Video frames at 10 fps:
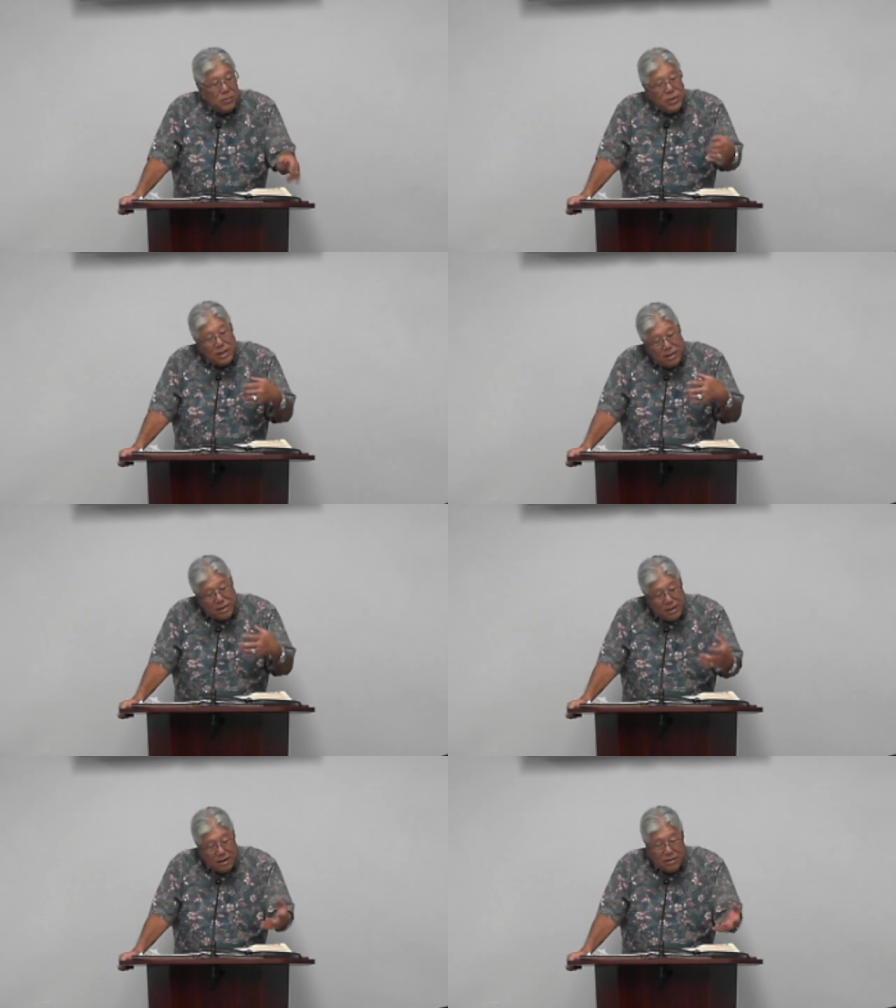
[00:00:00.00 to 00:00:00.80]
we can
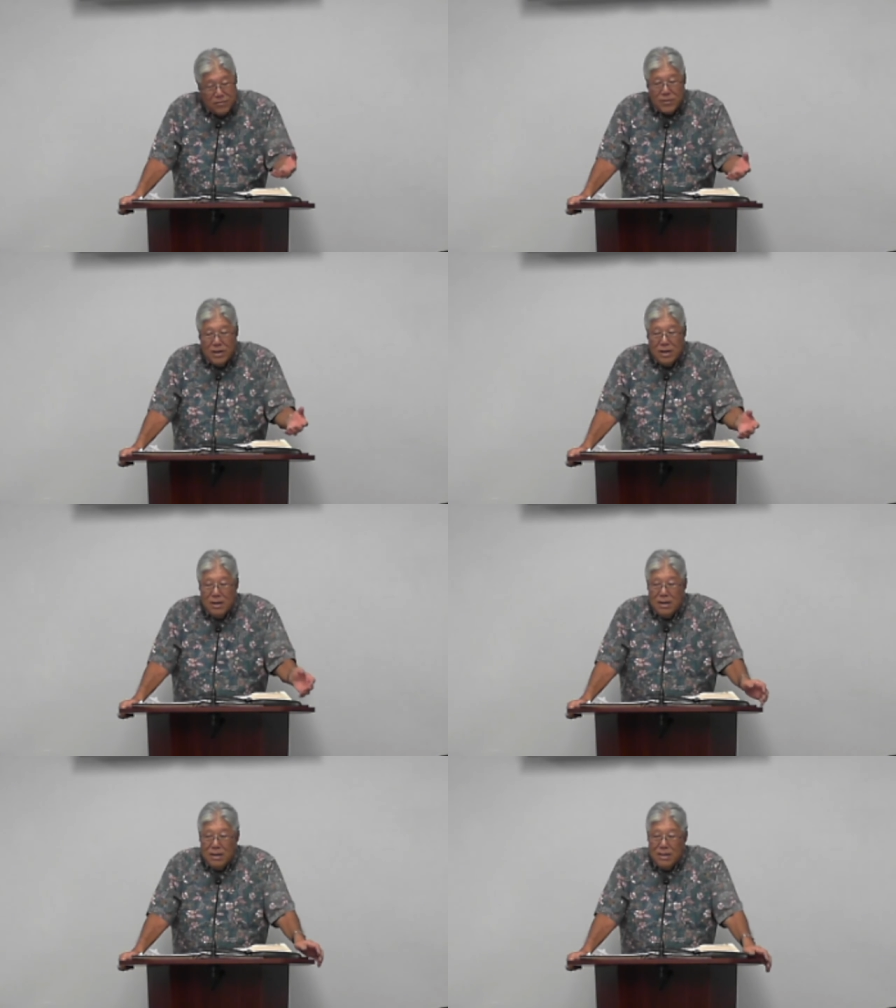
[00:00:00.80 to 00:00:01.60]
think of
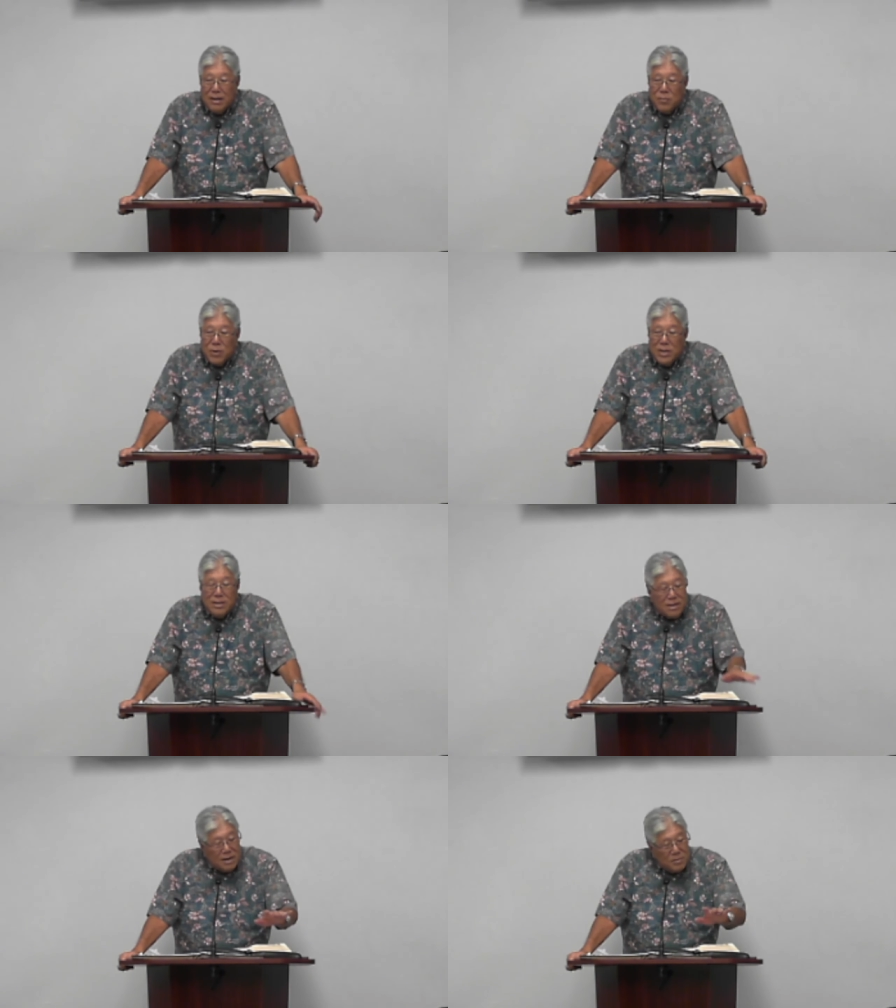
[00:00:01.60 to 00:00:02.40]
that one
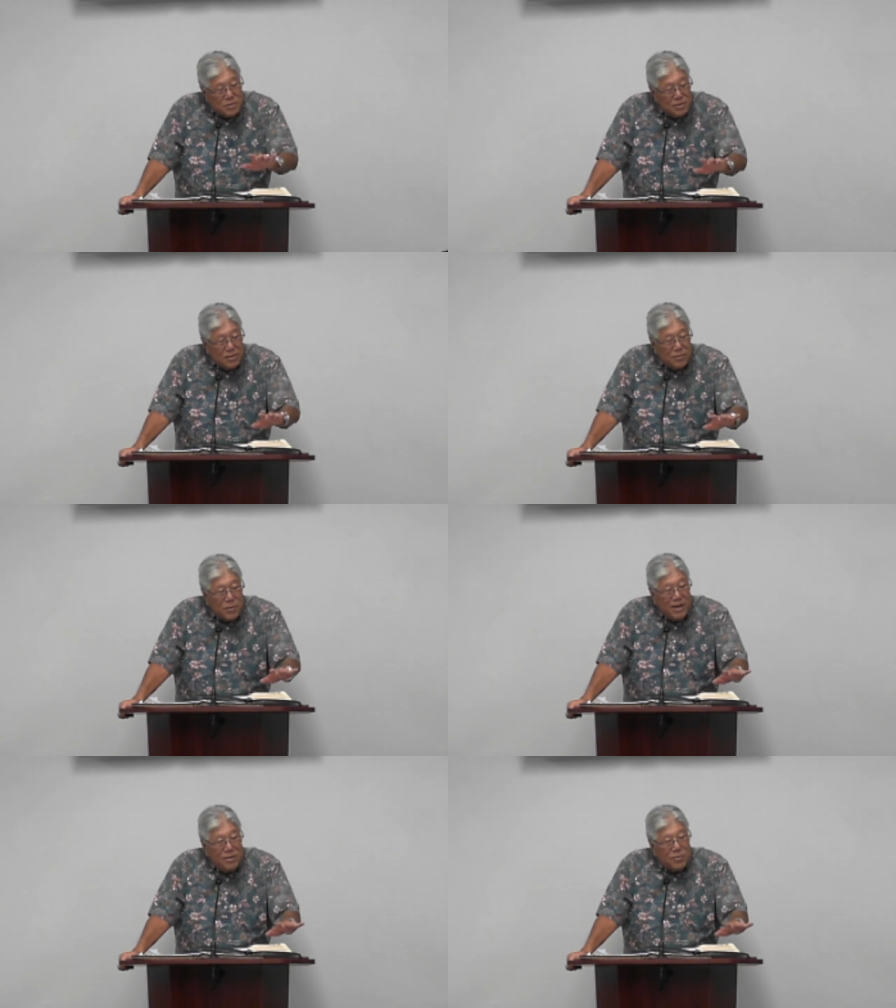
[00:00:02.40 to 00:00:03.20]
that comes on the
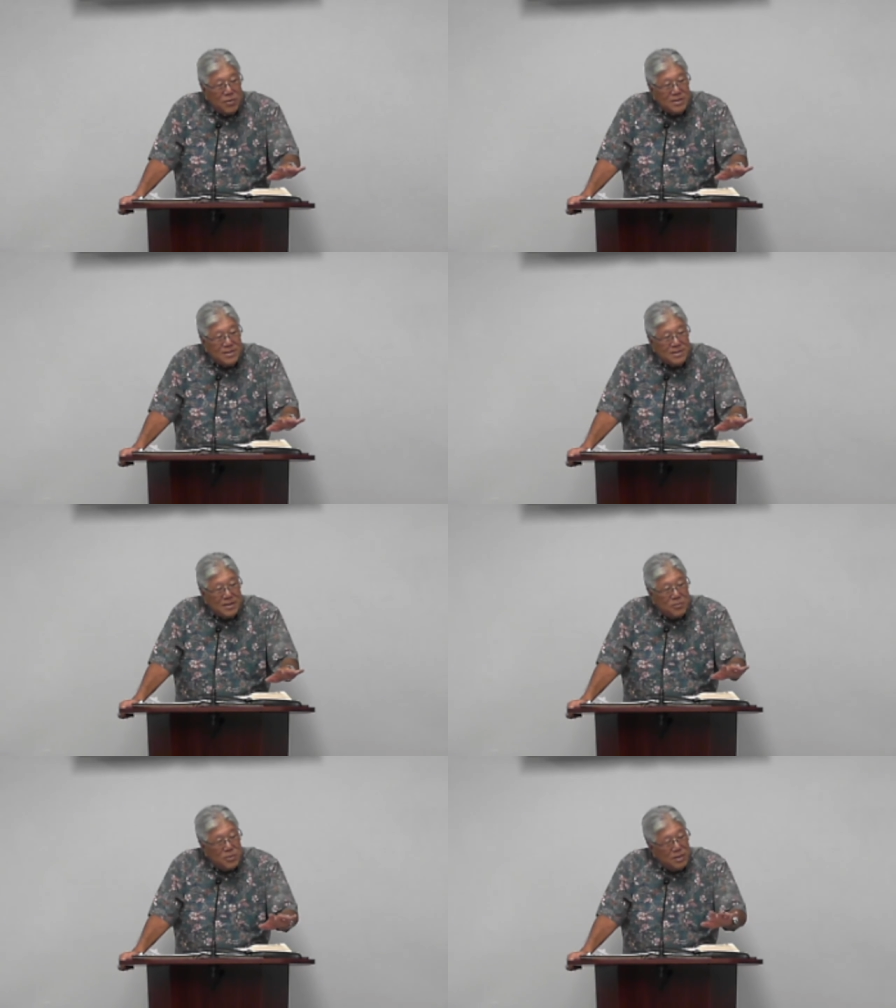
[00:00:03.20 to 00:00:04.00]
white horse
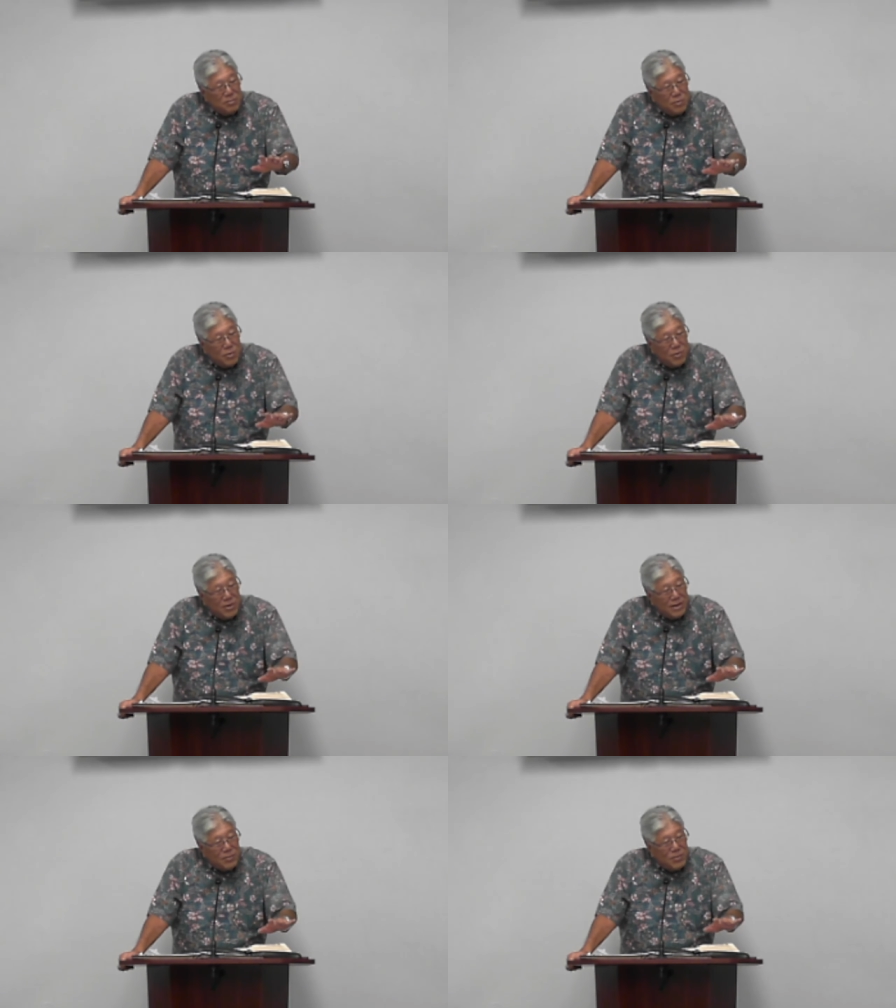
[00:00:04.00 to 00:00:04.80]
uh, with the bow,
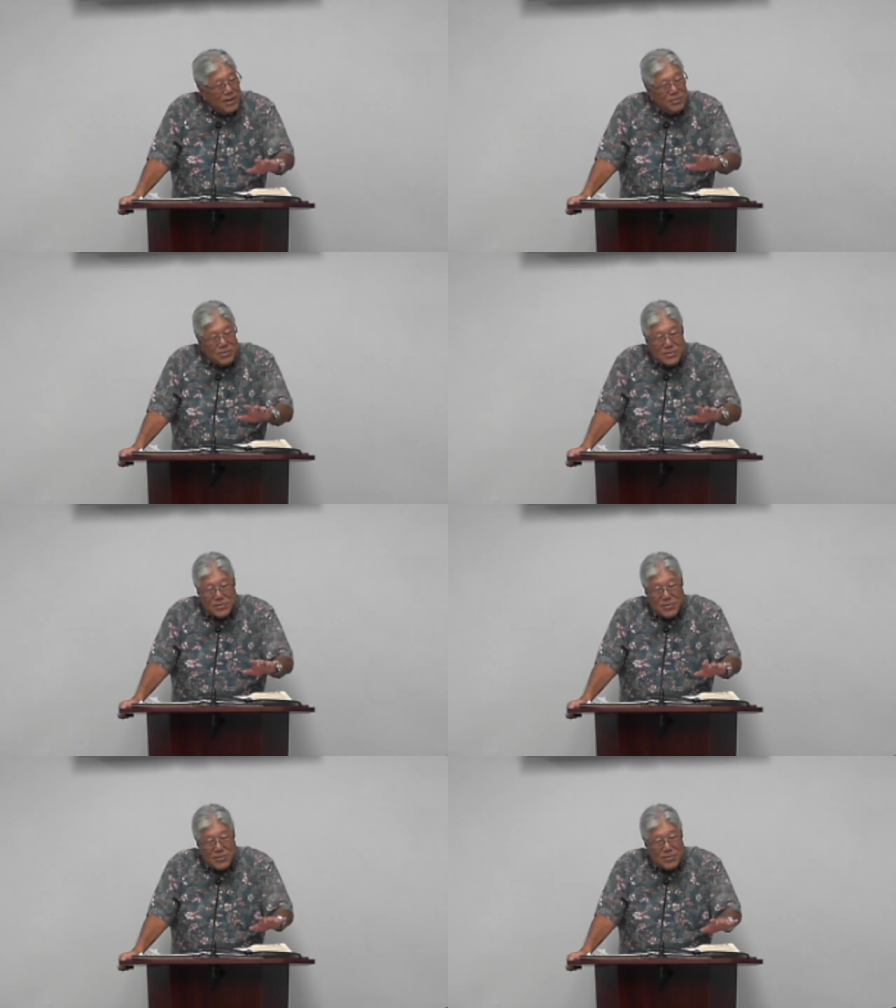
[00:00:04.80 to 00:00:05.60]
and oh, he looks
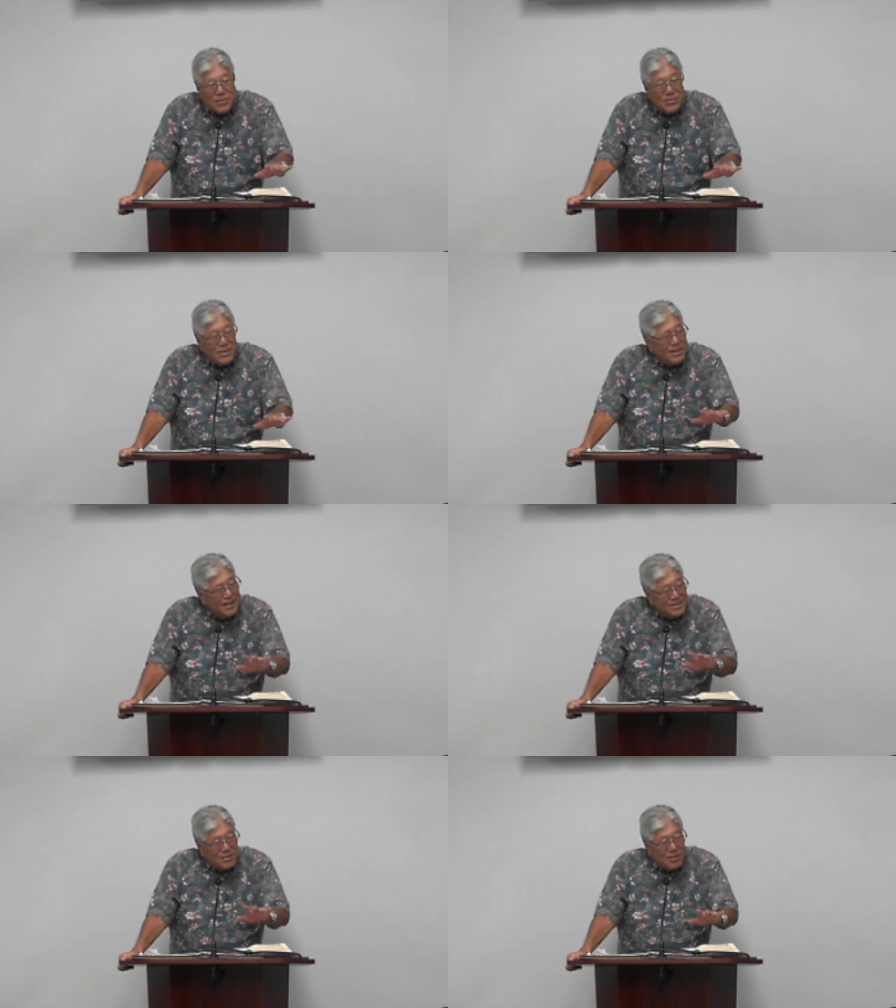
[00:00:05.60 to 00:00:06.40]
so good. He
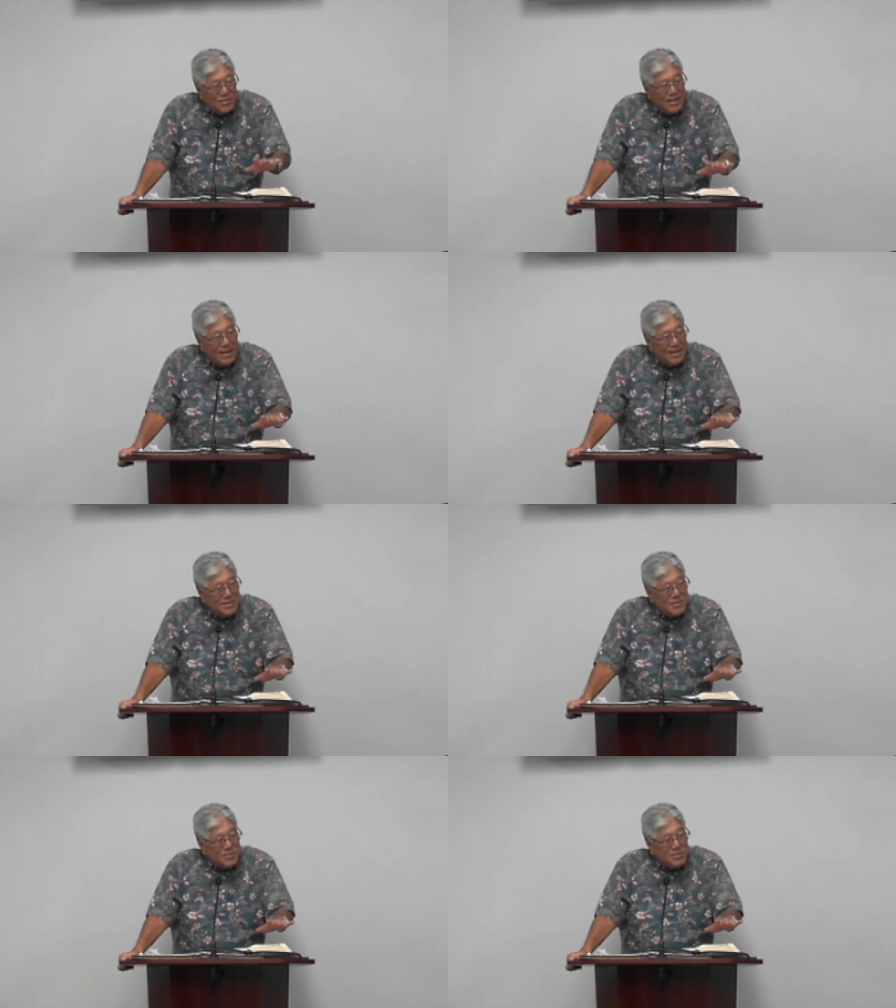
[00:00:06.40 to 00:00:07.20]
has all the
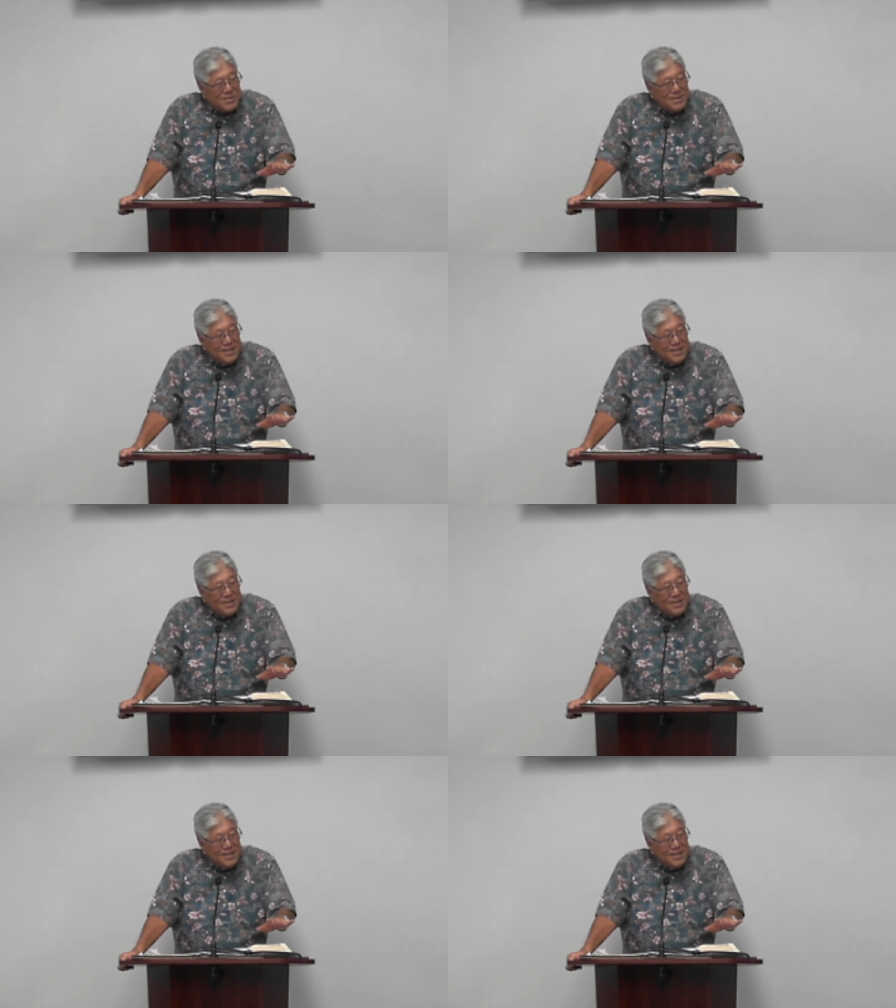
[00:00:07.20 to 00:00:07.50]
answers.